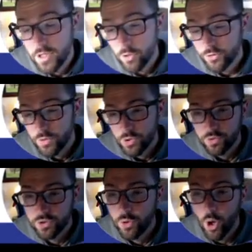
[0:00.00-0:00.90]
those
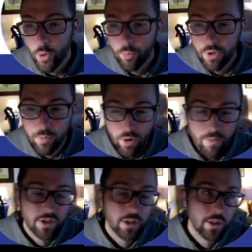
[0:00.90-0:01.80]
results are pretty
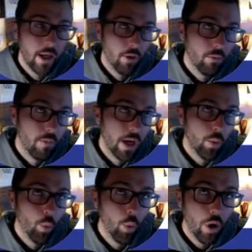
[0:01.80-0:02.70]
promising. Now, my
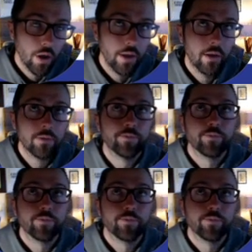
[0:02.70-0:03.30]
one